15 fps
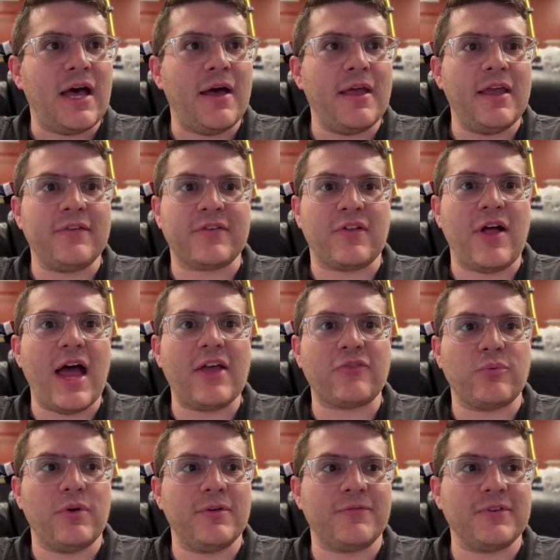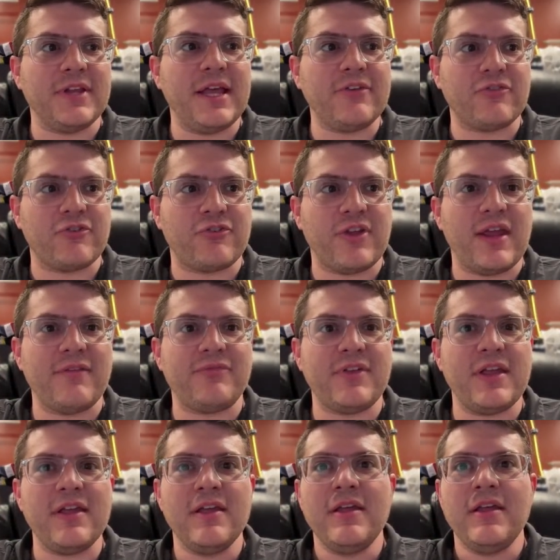Is class 1 for laser
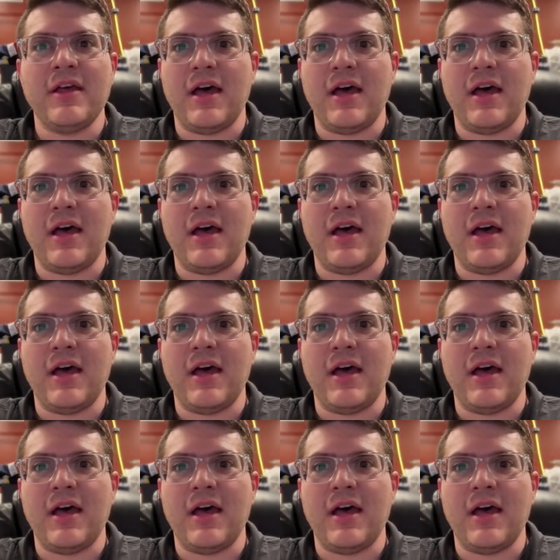safety.